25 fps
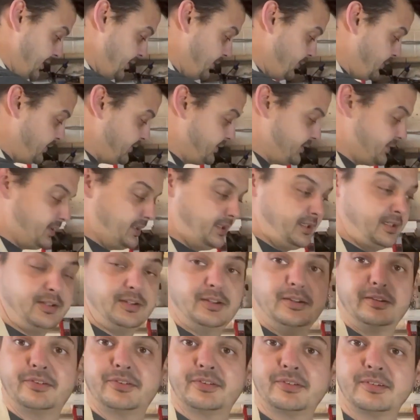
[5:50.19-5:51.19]
want to
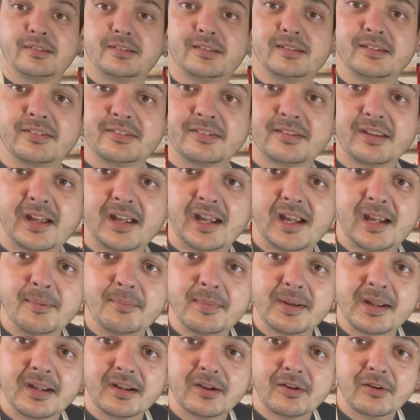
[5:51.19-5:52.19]
use the same
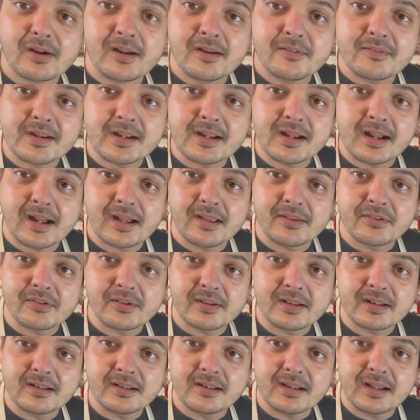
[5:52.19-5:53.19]
engraving as
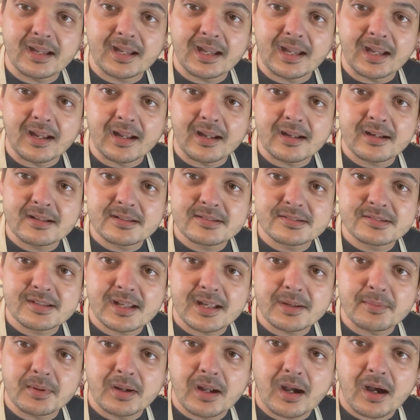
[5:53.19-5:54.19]
in here, the
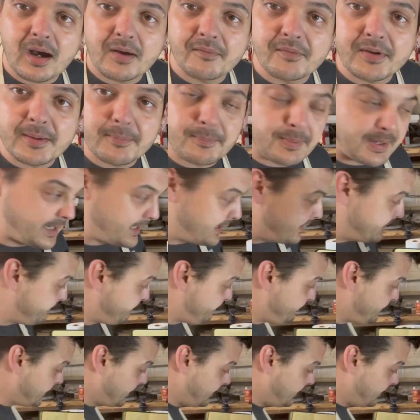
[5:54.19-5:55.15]
same carving pattern.